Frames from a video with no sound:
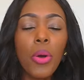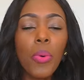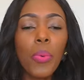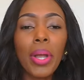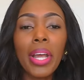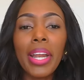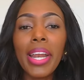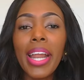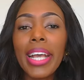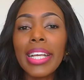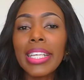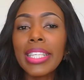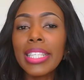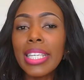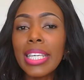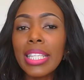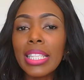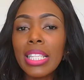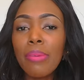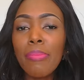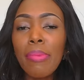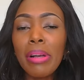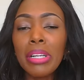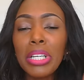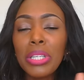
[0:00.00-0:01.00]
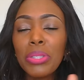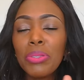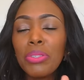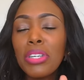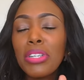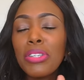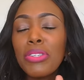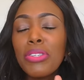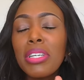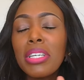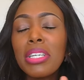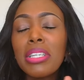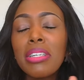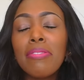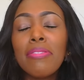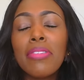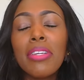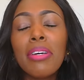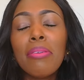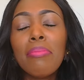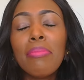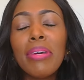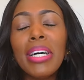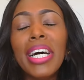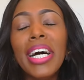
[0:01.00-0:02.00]
When I see them, I just want to give
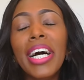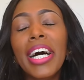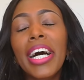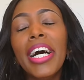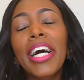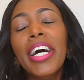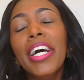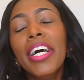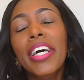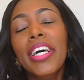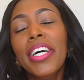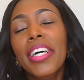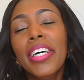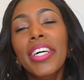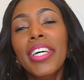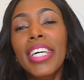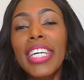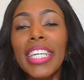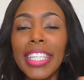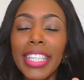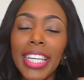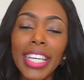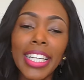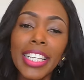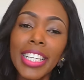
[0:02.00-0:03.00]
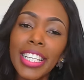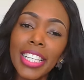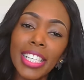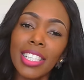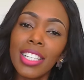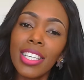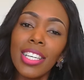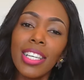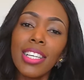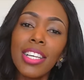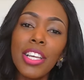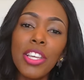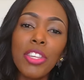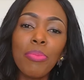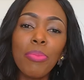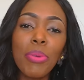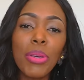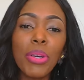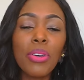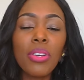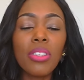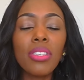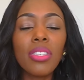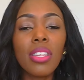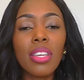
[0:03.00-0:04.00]
them a hug and a kiss
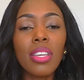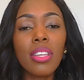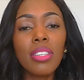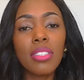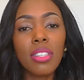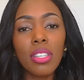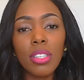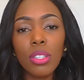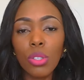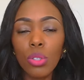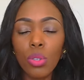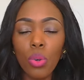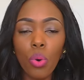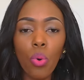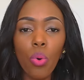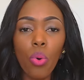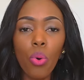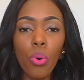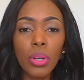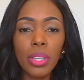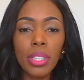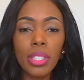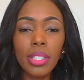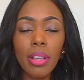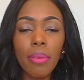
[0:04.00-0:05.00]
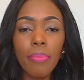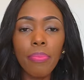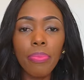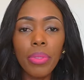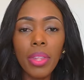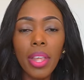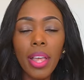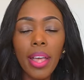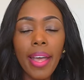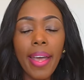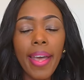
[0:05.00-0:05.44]
because they're just so awesome.